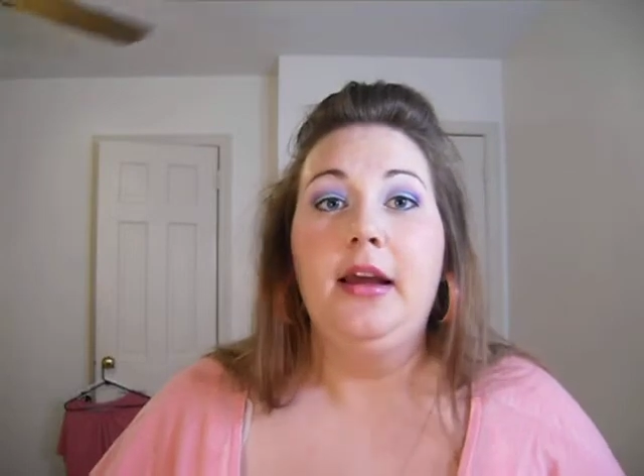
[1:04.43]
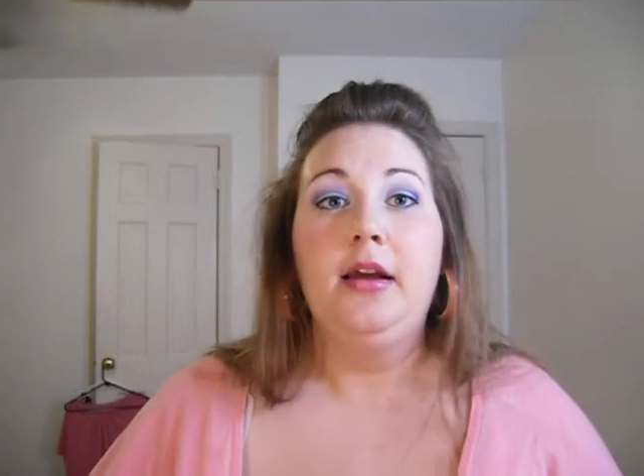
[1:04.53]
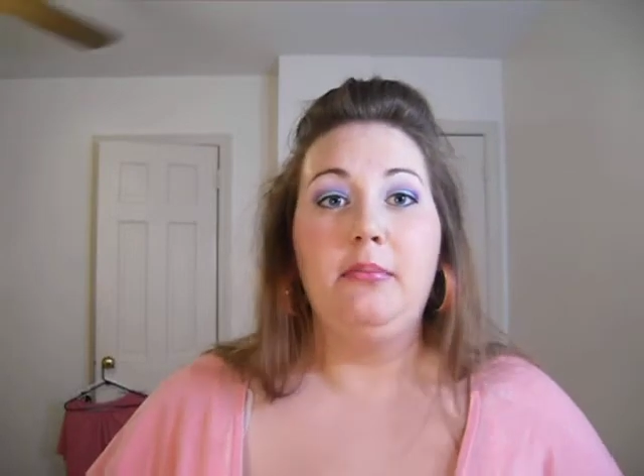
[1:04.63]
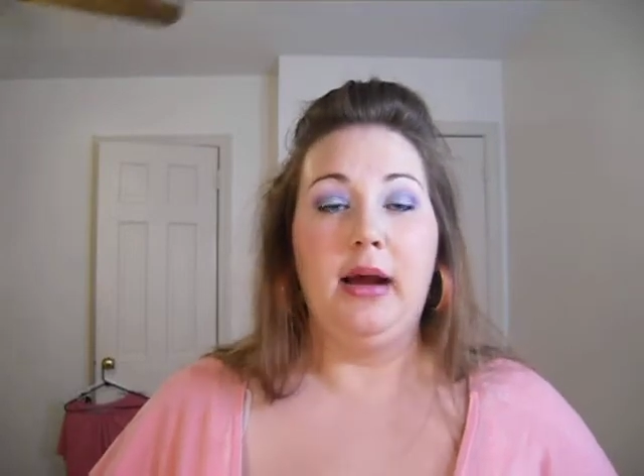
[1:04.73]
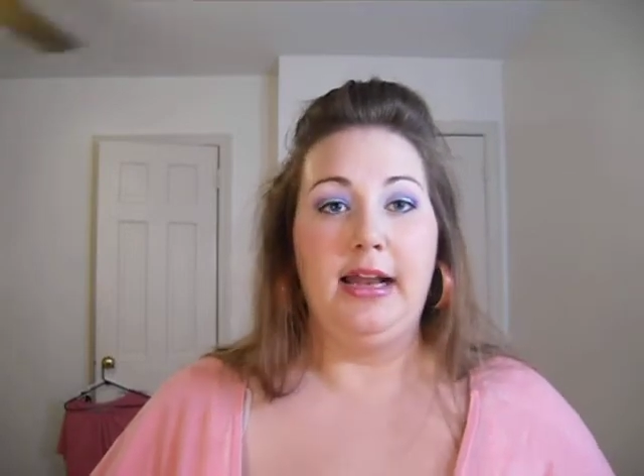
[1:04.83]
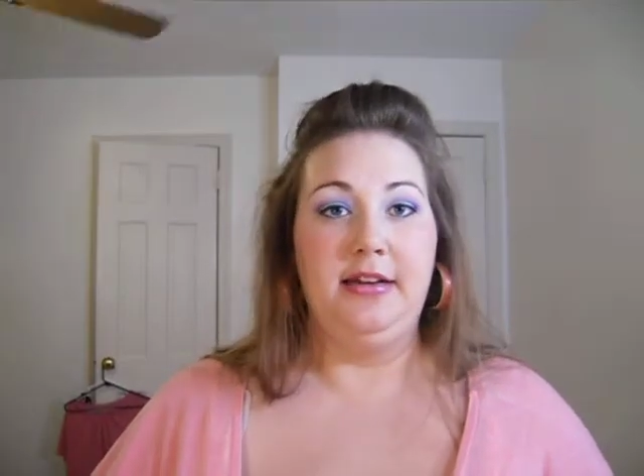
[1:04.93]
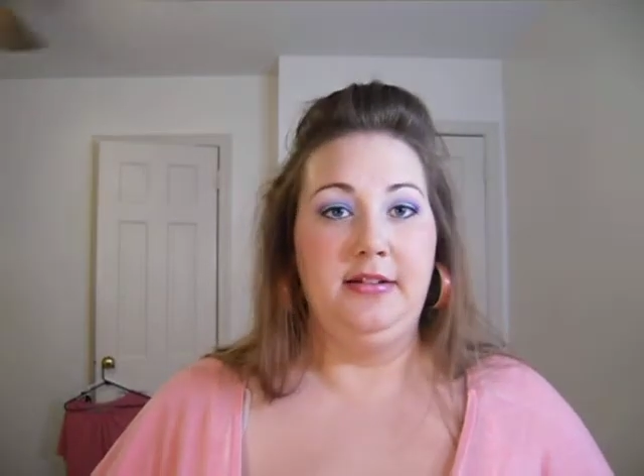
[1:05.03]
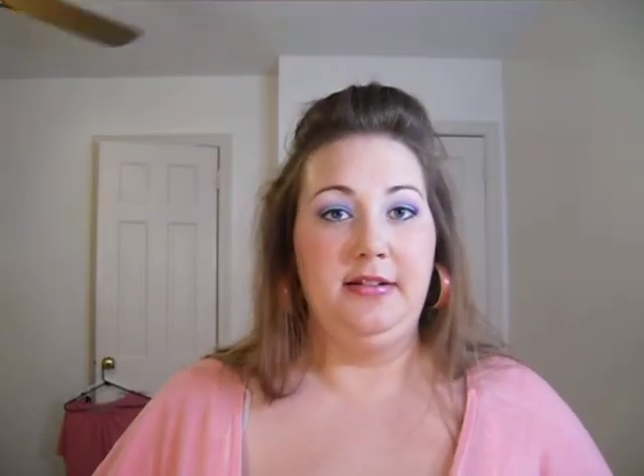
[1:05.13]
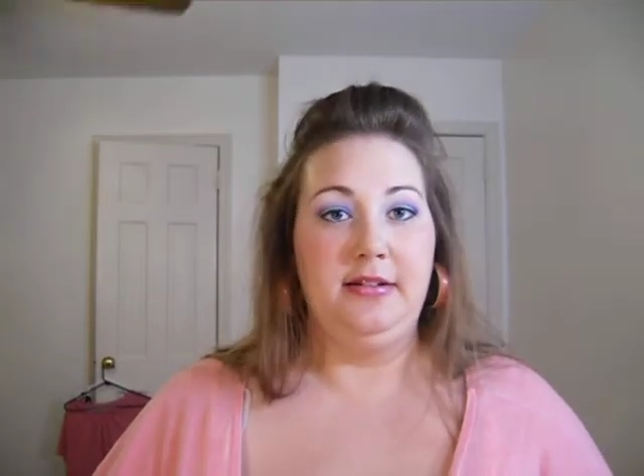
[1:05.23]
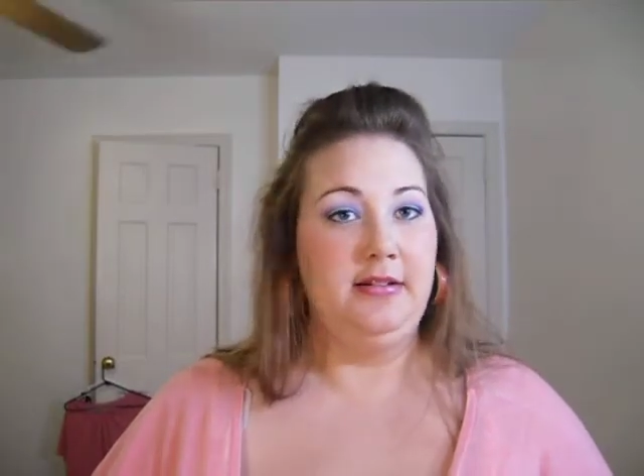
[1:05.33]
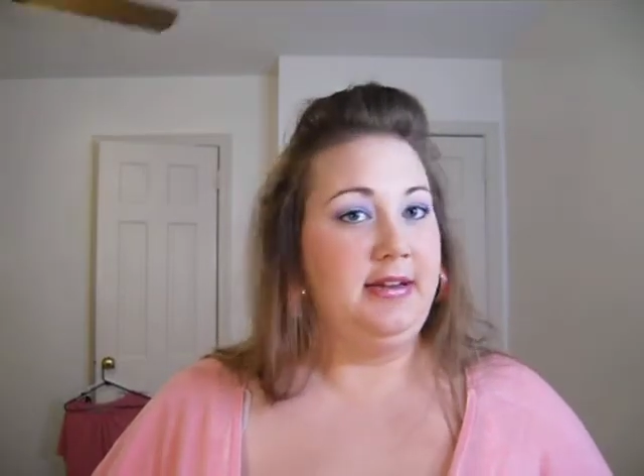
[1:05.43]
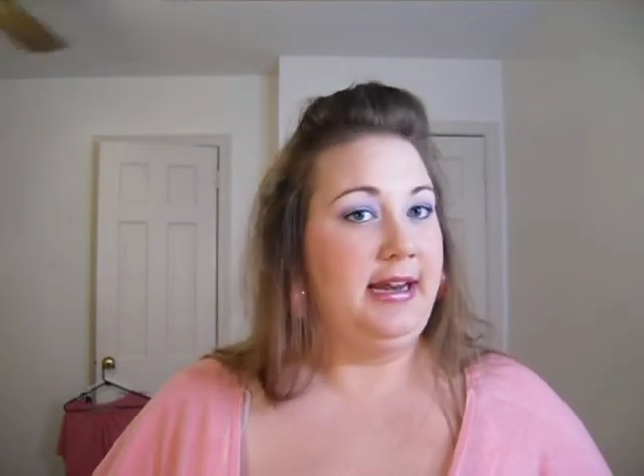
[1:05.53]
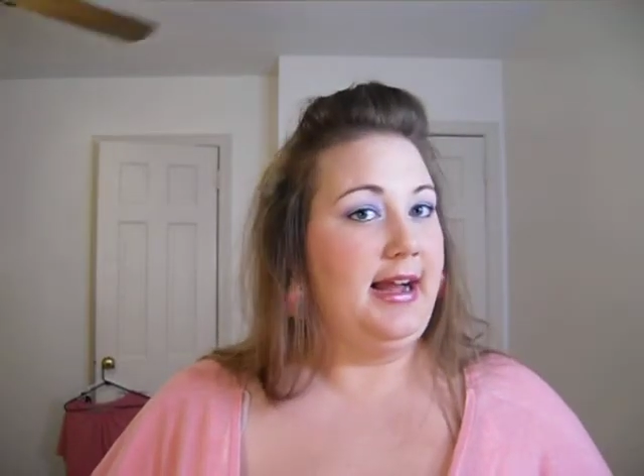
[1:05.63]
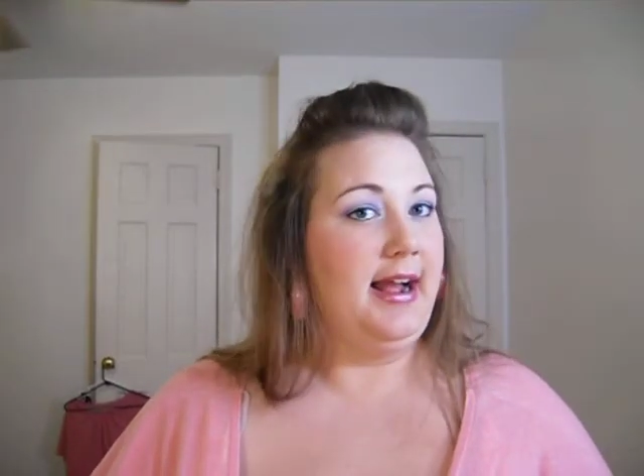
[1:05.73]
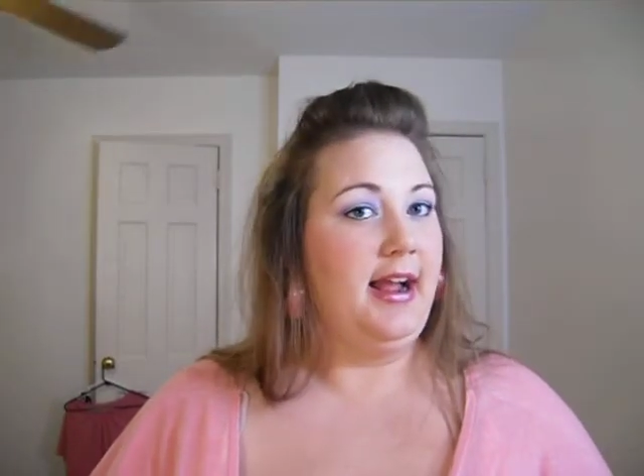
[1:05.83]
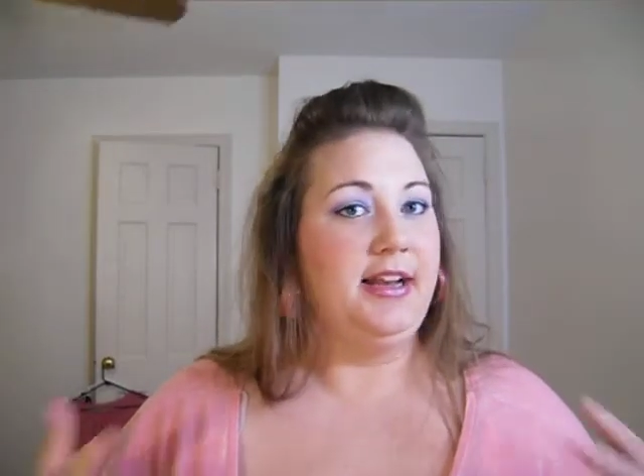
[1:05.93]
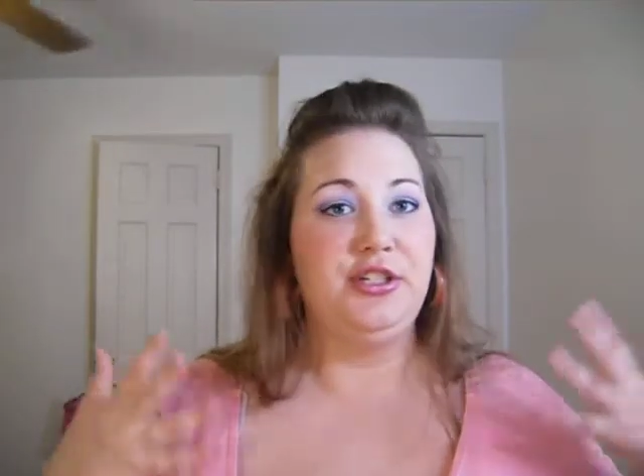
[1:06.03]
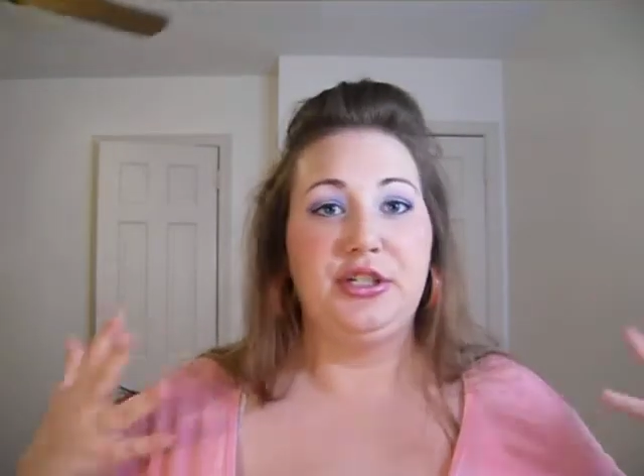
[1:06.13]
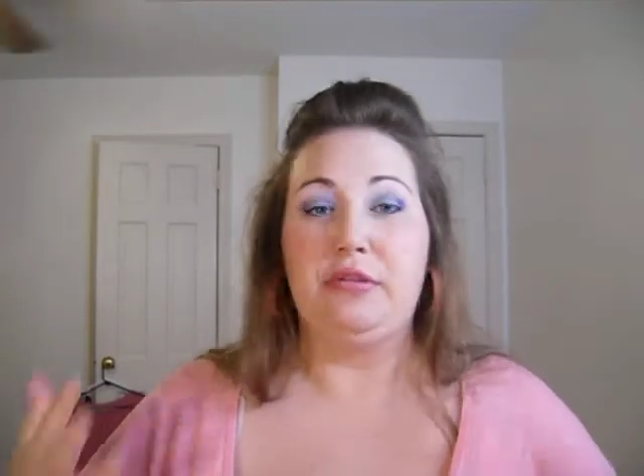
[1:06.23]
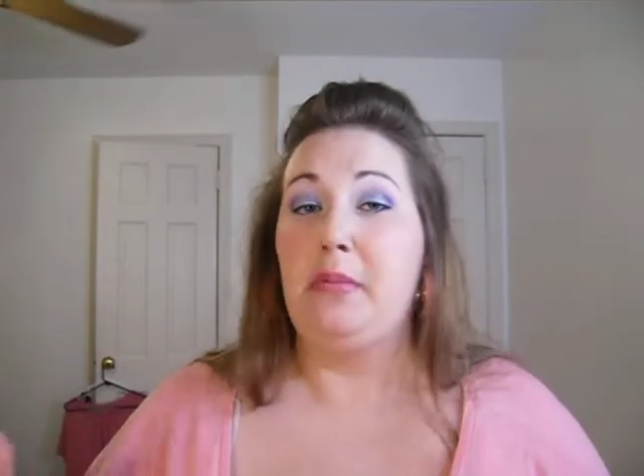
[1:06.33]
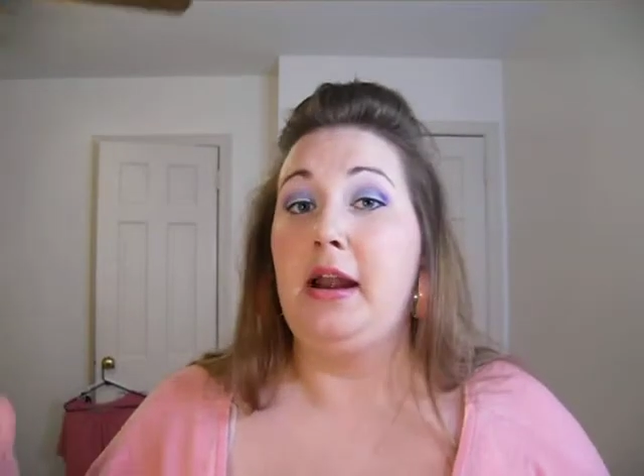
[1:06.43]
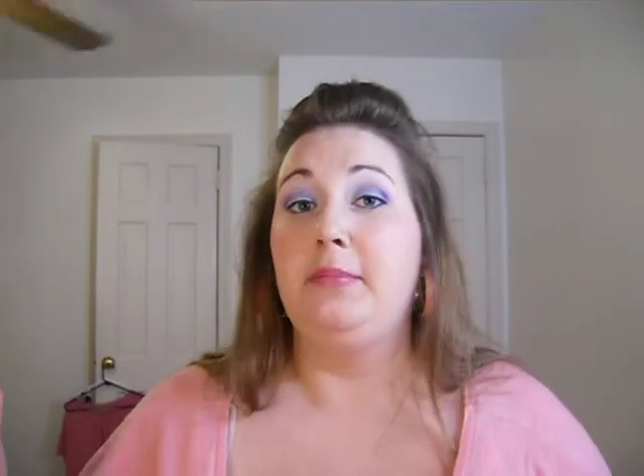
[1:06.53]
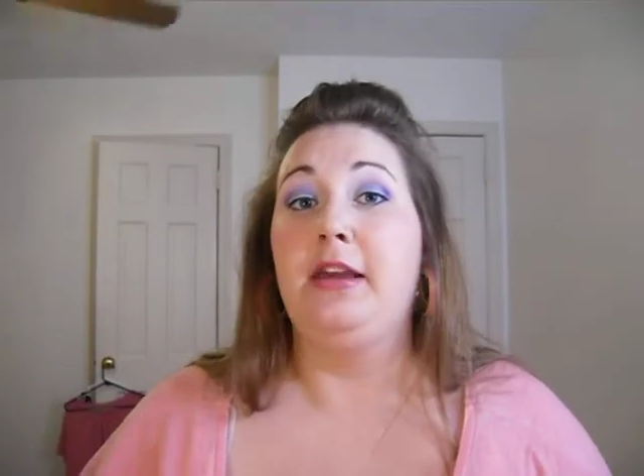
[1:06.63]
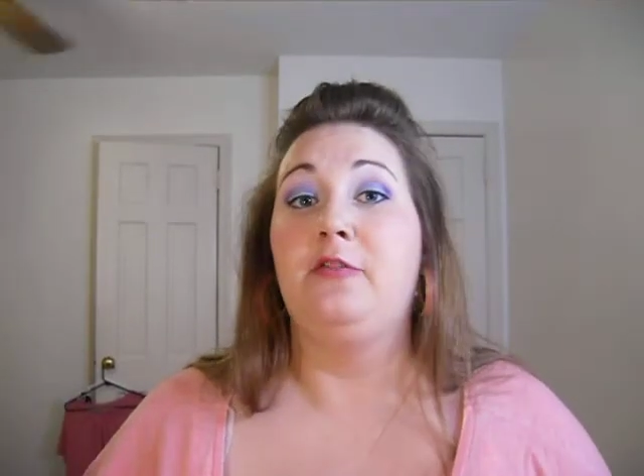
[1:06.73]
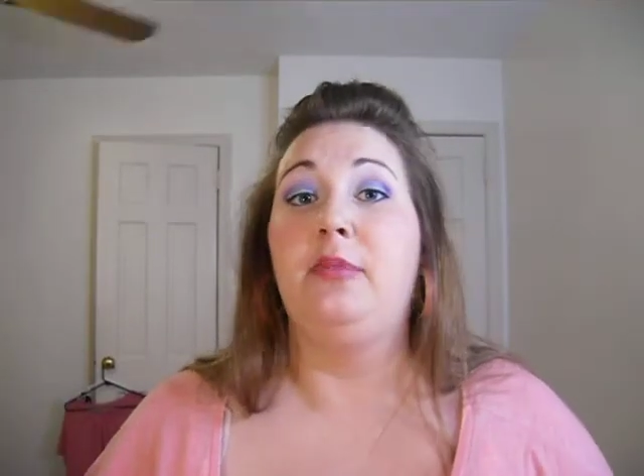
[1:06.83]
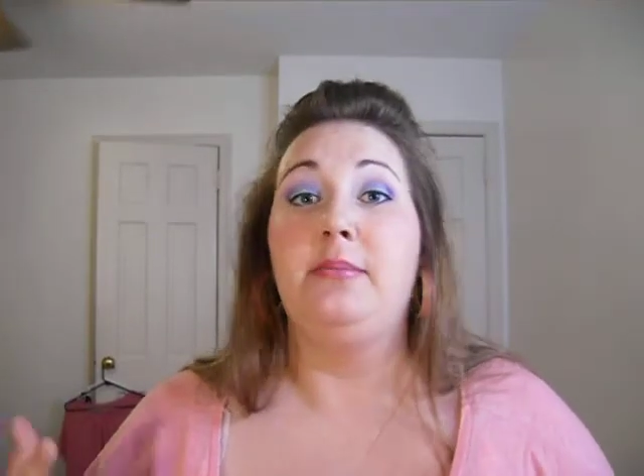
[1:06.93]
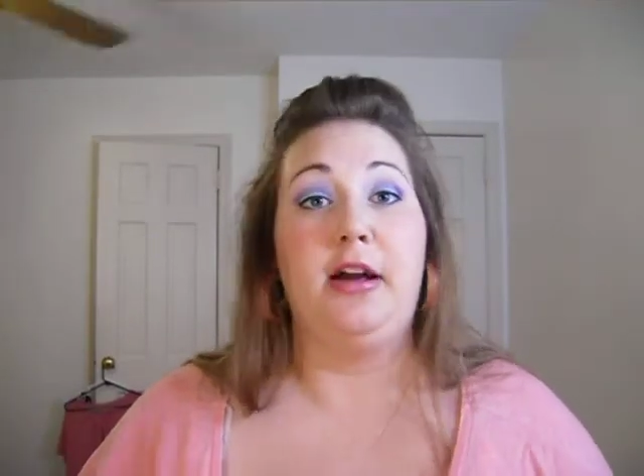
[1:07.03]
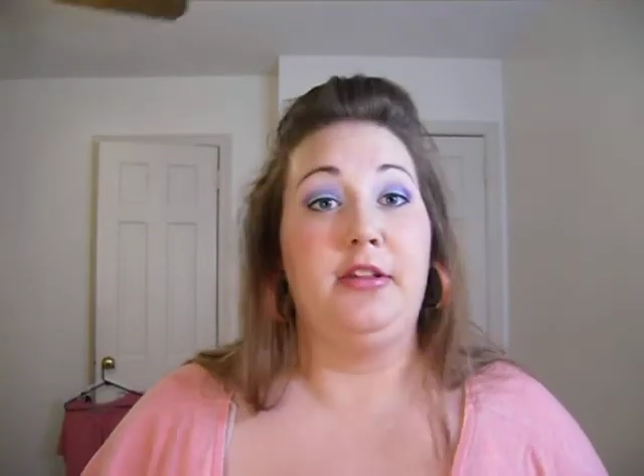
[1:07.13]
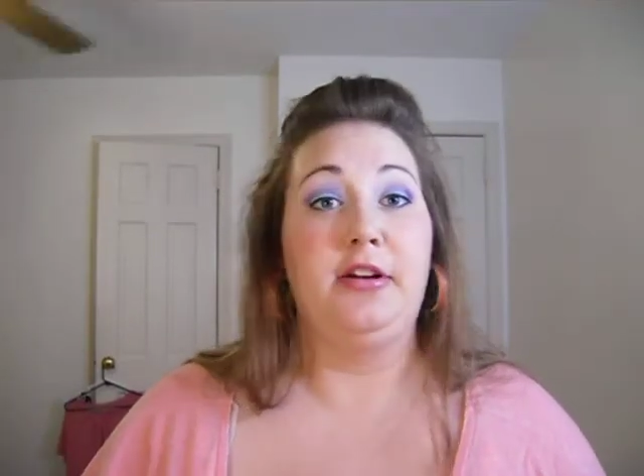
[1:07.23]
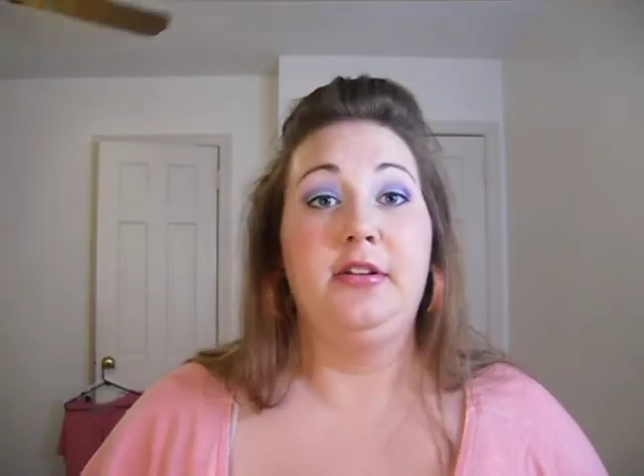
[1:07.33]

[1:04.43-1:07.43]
but it just reminded me of my mother.